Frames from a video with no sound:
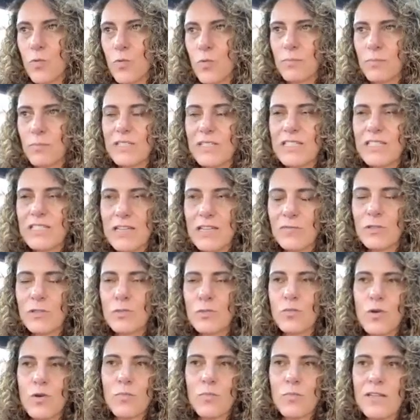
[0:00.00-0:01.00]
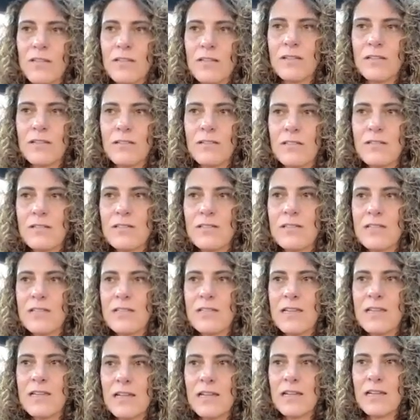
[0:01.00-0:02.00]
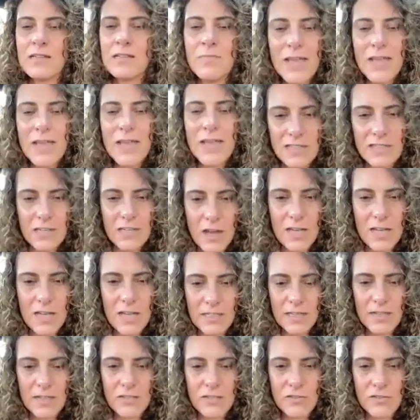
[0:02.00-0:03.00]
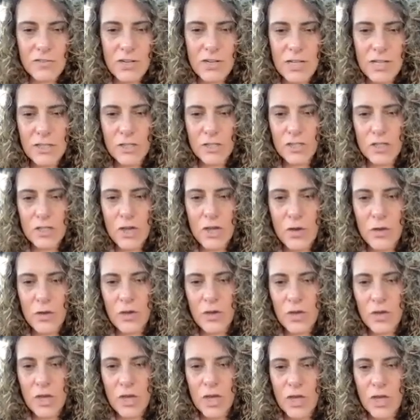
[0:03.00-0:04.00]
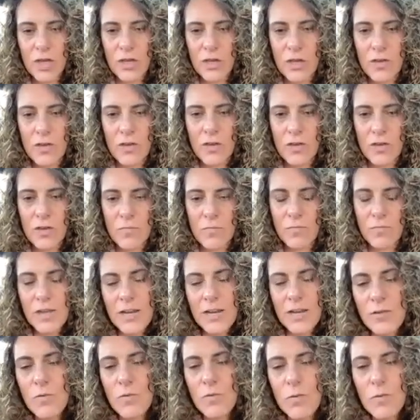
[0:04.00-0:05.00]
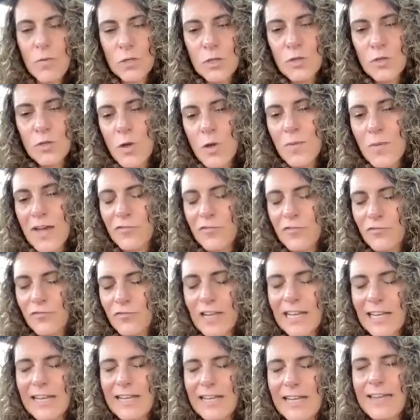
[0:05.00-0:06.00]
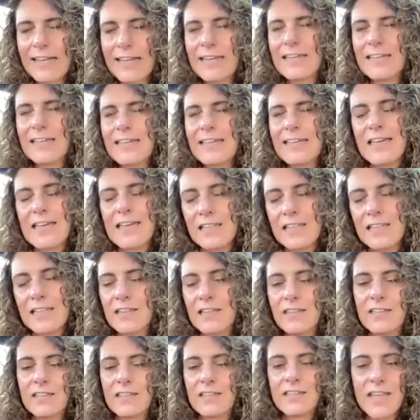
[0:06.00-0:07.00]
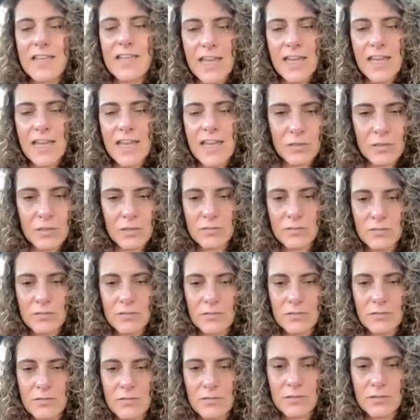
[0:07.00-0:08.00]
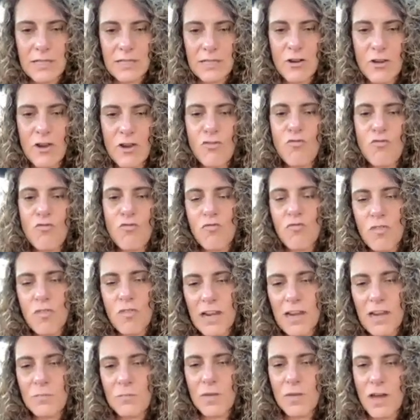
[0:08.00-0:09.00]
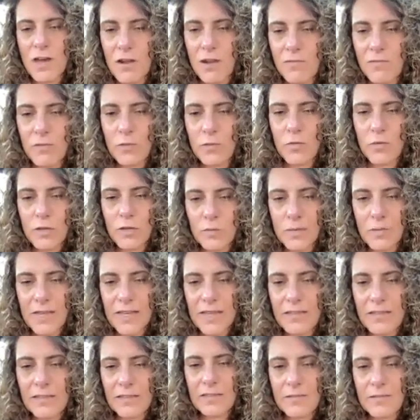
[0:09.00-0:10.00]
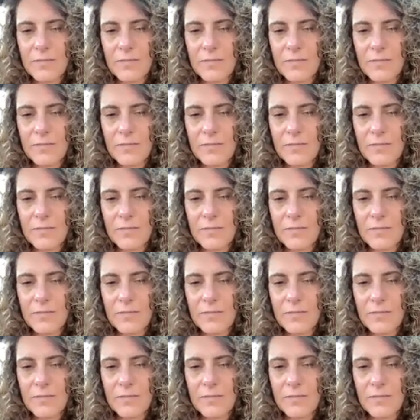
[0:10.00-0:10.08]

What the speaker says: one perceives women in a domestic context, right? So many women talk about feeling like a guest at the table. They're not really part of the workplace.